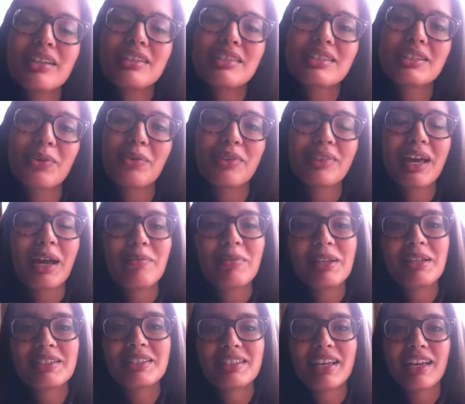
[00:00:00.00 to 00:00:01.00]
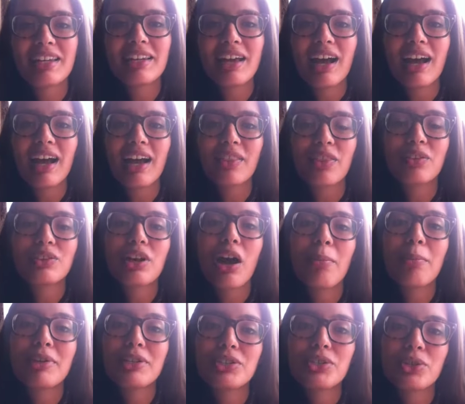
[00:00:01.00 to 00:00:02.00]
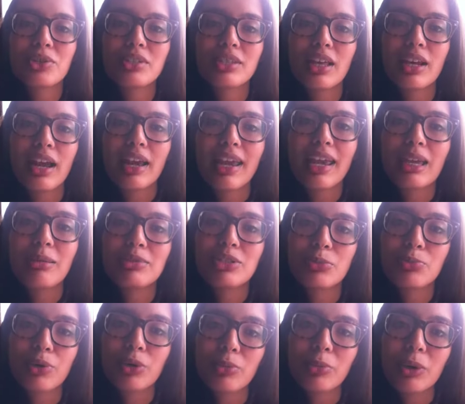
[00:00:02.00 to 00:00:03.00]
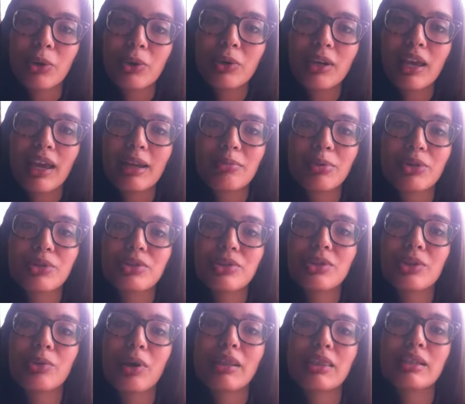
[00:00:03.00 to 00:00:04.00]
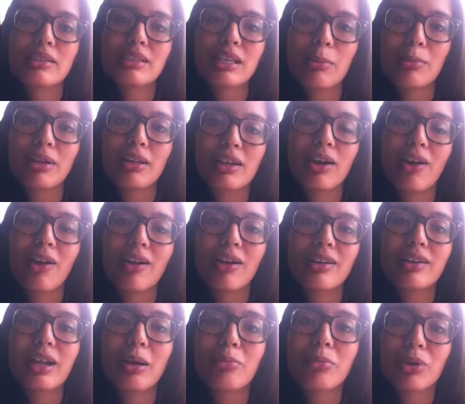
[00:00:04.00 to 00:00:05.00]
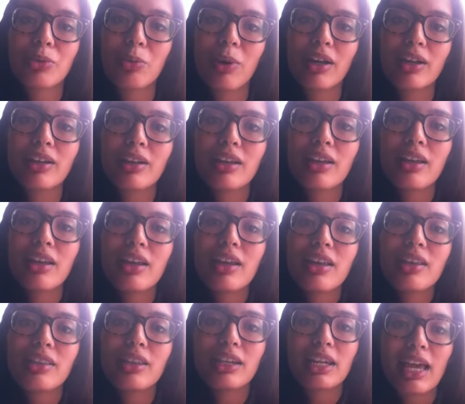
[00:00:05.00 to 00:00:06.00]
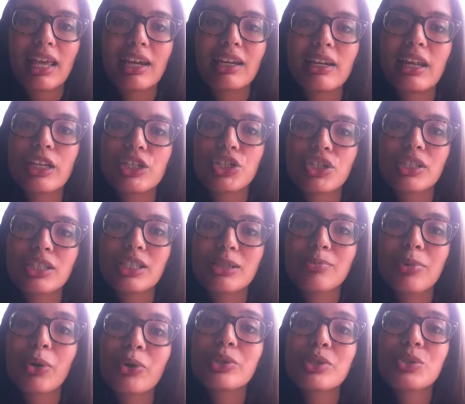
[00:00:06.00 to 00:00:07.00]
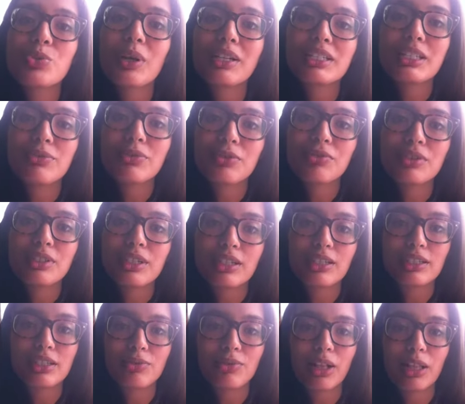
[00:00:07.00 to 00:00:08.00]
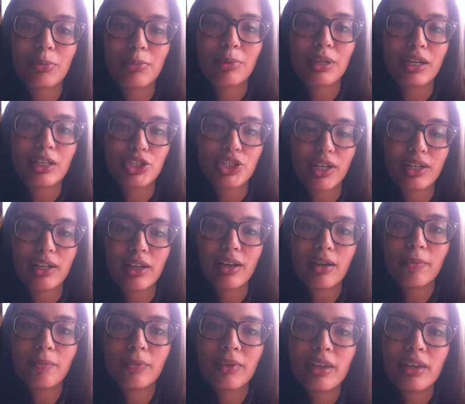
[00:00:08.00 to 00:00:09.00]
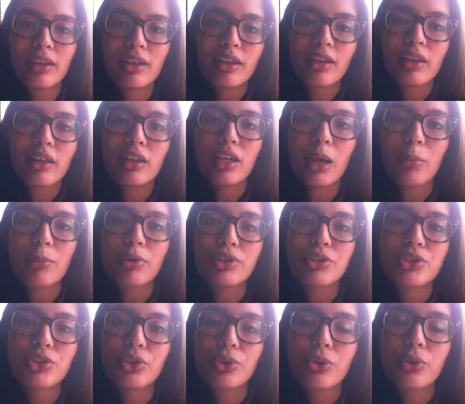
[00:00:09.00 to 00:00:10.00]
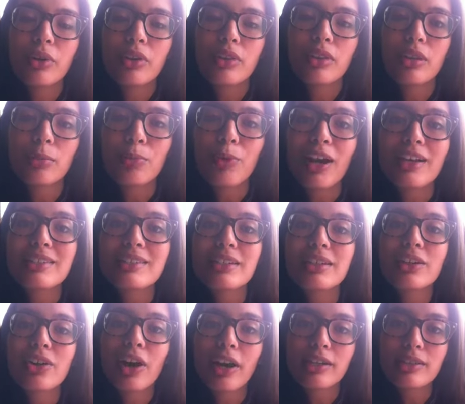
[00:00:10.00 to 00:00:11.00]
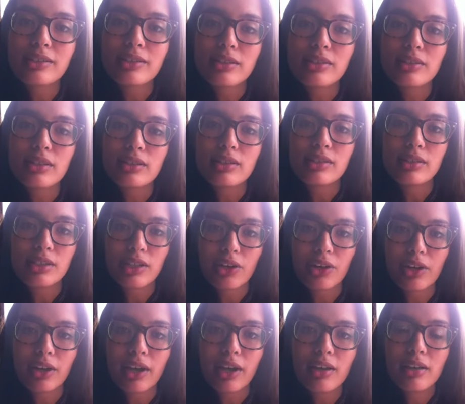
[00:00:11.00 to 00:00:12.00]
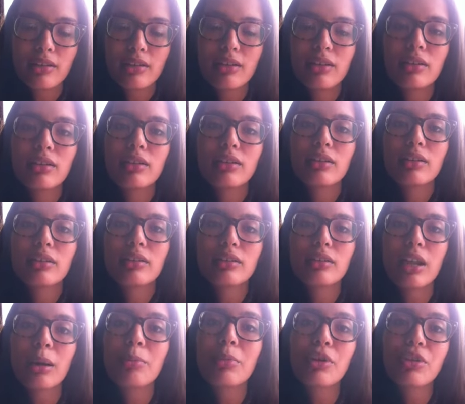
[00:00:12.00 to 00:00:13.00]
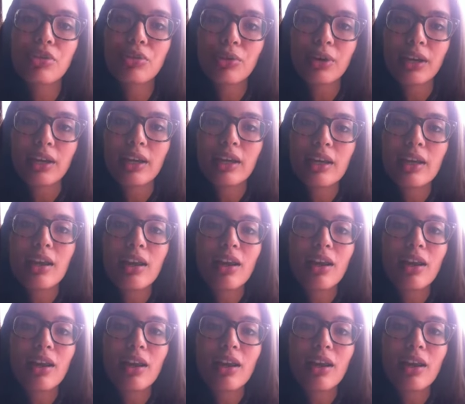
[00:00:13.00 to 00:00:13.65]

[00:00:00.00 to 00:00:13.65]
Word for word: So, with that being said, uh, the top issues that I aim to promote and pursue at the summit are number one, the United Nations post 2015 development agenda, number two, the pressing crisis in Syria, number three,